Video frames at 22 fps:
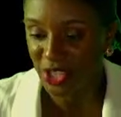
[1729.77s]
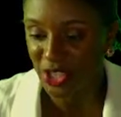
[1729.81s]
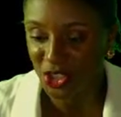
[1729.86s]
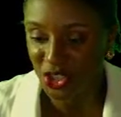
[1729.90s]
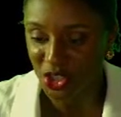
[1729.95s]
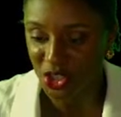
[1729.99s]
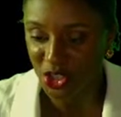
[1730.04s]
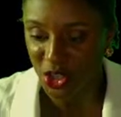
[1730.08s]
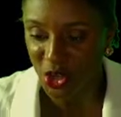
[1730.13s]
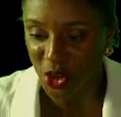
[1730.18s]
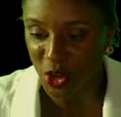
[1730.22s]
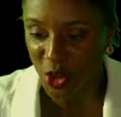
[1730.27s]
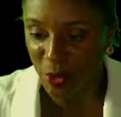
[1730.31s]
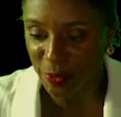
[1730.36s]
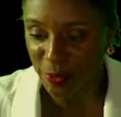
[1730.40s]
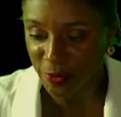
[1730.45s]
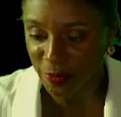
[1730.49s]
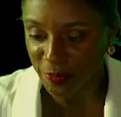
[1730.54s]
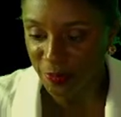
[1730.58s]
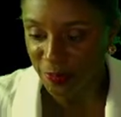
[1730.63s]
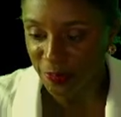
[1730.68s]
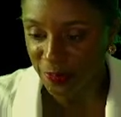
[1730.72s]
job.
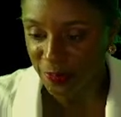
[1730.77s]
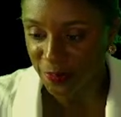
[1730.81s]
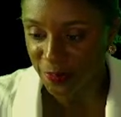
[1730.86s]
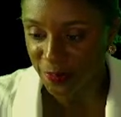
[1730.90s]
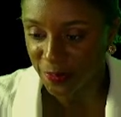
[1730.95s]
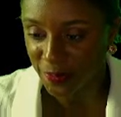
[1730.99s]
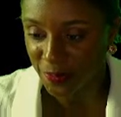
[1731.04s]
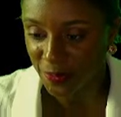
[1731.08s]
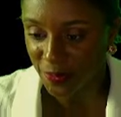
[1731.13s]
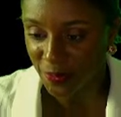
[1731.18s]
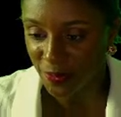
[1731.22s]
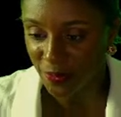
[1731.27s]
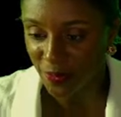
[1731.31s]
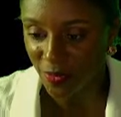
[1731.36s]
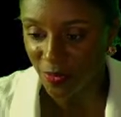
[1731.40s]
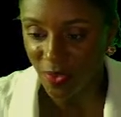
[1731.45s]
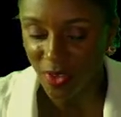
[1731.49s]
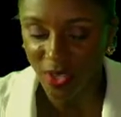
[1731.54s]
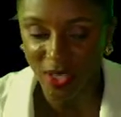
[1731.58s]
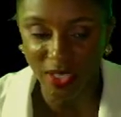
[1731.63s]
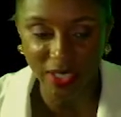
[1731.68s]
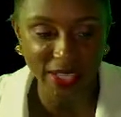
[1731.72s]

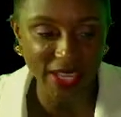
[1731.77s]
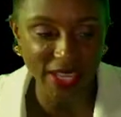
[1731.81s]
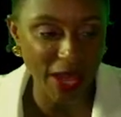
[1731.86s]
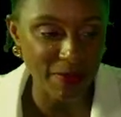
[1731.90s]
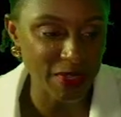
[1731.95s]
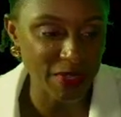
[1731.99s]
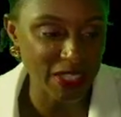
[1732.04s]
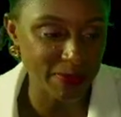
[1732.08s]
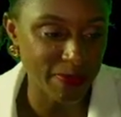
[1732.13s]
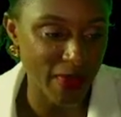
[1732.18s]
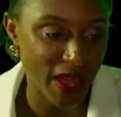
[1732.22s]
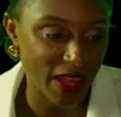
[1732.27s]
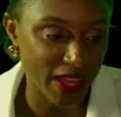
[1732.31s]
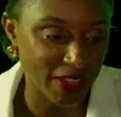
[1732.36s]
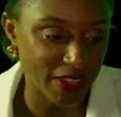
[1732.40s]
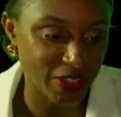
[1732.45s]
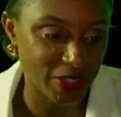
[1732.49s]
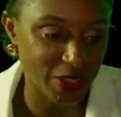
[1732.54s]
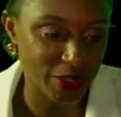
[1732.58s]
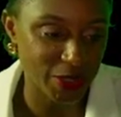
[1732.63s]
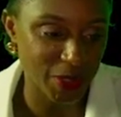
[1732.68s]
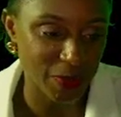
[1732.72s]
Liam is back at the
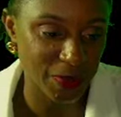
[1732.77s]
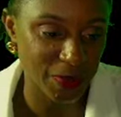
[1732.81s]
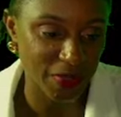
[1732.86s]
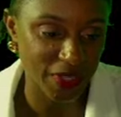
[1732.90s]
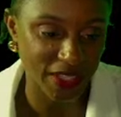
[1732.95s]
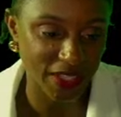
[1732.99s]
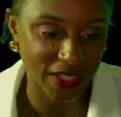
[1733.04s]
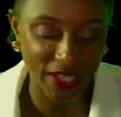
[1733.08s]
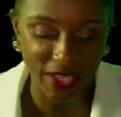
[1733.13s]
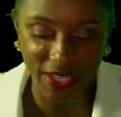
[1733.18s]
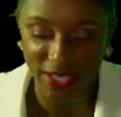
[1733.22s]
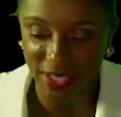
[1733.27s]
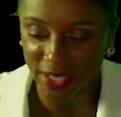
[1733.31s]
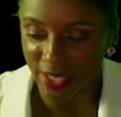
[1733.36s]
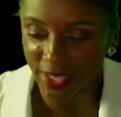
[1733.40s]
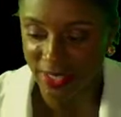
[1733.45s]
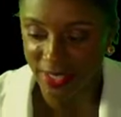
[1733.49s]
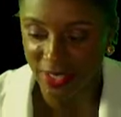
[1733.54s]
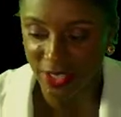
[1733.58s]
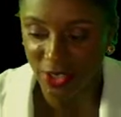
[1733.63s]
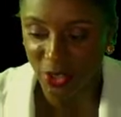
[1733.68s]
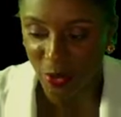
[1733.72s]
top again, and I
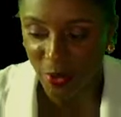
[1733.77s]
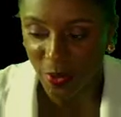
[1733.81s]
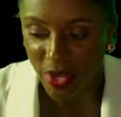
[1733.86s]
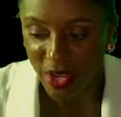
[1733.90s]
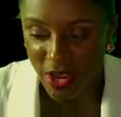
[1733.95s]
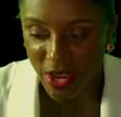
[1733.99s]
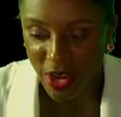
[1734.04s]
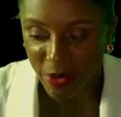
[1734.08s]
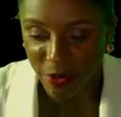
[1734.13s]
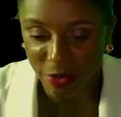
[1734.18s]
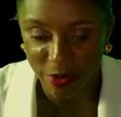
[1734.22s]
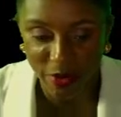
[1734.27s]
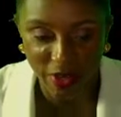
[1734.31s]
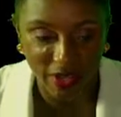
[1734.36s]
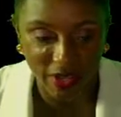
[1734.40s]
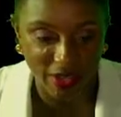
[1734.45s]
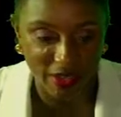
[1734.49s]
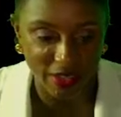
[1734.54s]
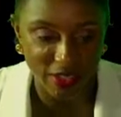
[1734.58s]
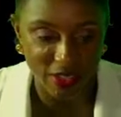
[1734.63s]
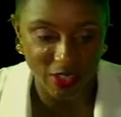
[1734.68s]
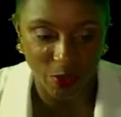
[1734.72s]
see now arrow here
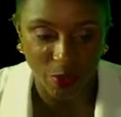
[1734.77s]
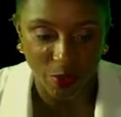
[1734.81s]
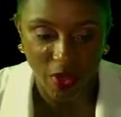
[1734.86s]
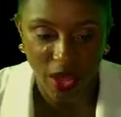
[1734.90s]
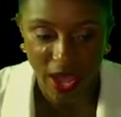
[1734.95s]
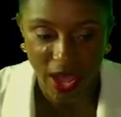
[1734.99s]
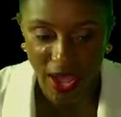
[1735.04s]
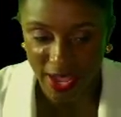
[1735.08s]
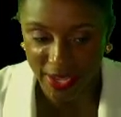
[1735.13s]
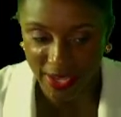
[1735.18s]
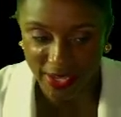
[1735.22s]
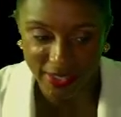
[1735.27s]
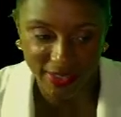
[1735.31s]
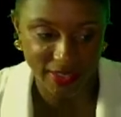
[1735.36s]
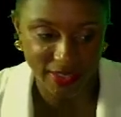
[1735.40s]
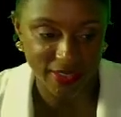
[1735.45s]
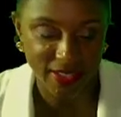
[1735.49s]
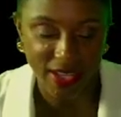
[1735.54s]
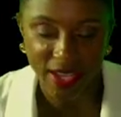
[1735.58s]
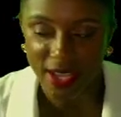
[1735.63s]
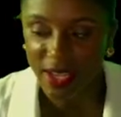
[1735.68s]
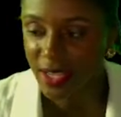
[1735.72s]
is our highest
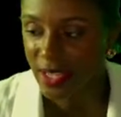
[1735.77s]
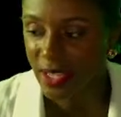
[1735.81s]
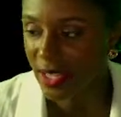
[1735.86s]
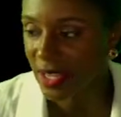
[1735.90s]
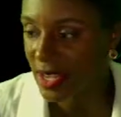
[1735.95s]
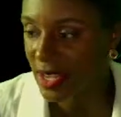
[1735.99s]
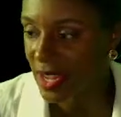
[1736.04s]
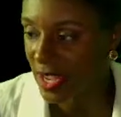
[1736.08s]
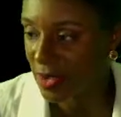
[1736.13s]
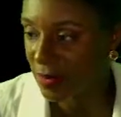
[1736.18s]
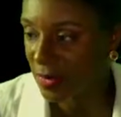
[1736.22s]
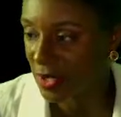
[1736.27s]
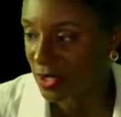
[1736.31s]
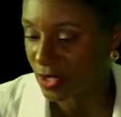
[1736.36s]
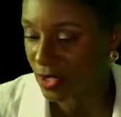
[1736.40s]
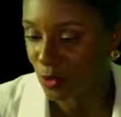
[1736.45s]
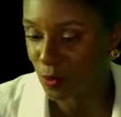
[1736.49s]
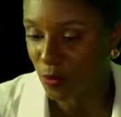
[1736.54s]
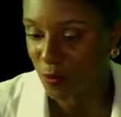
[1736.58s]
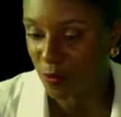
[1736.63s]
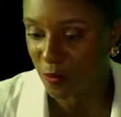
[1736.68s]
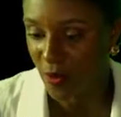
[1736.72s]
climber
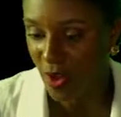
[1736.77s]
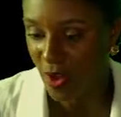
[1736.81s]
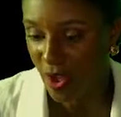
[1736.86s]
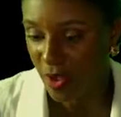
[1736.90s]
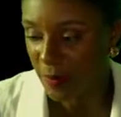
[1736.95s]
so far.